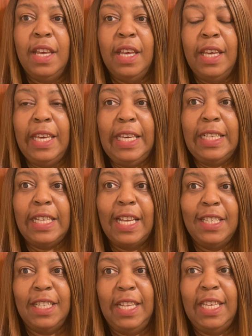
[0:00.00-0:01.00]
he's
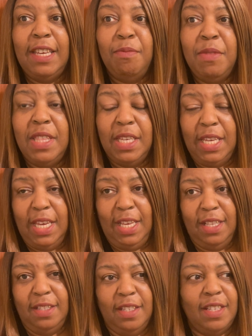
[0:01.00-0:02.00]
actually given me the
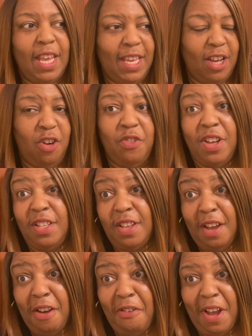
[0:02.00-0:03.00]
keys to take over and
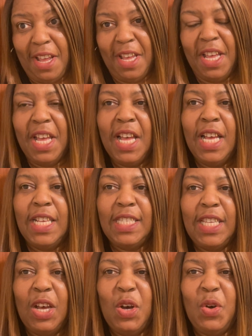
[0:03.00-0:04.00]
decorate.
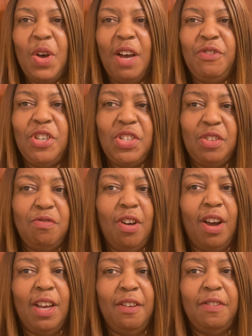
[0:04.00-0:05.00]
So I've just
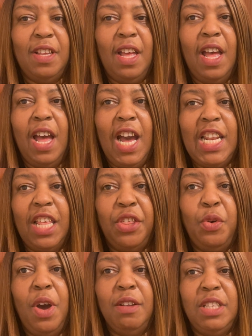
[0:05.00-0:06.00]
arrived and I
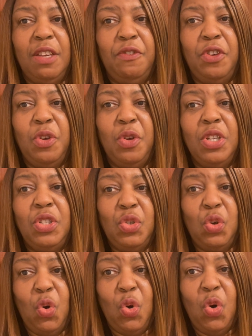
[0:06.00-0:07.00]
thought I'd give you a
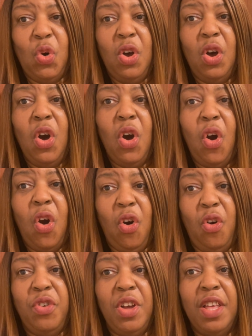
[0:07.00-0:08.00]
tour
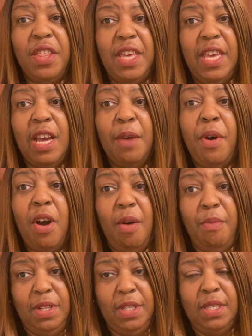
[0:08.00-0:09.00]
of the
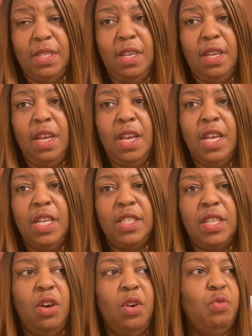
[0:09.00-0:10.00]
apartment.
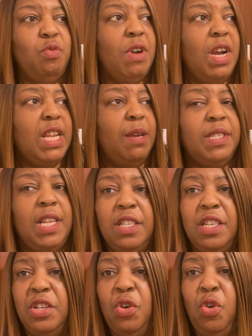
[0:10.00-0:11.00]
So right now I'm standing
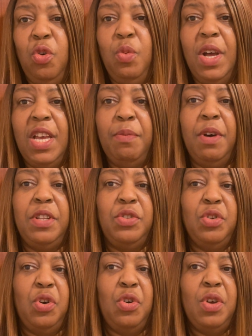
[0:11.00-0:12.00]
in the hallway by the
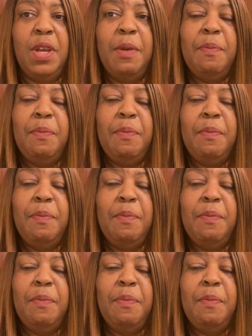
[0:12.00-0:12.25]
door.